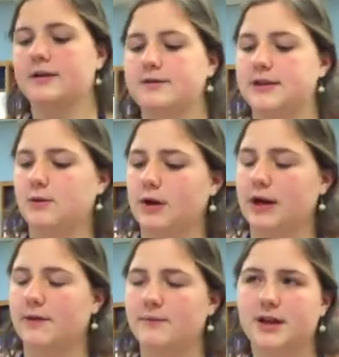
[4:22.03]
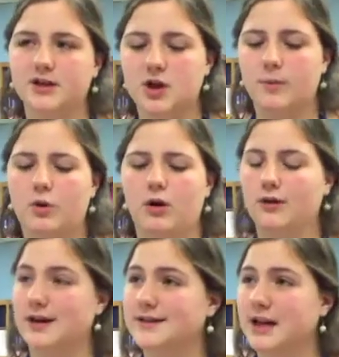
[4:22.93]
see what kind of telescope you want, what
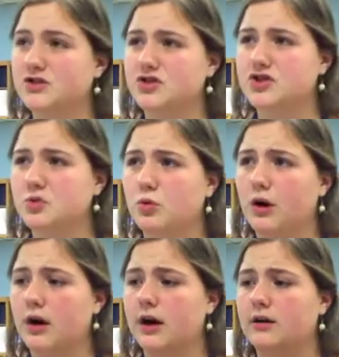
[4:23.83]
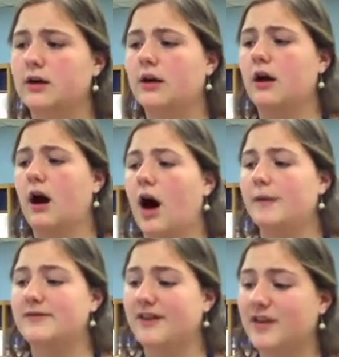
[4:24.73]
accessories you want.
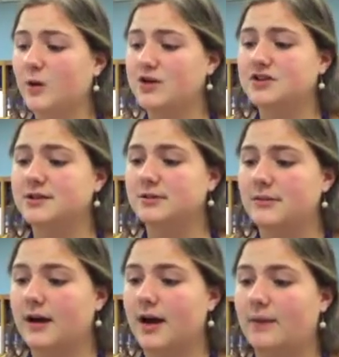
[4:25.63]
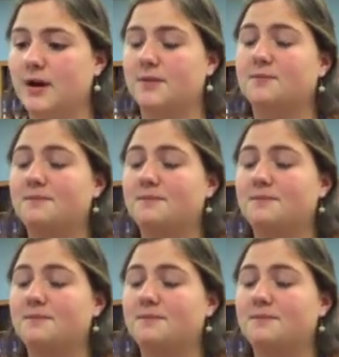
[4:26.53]
If you have any questions, I'm here.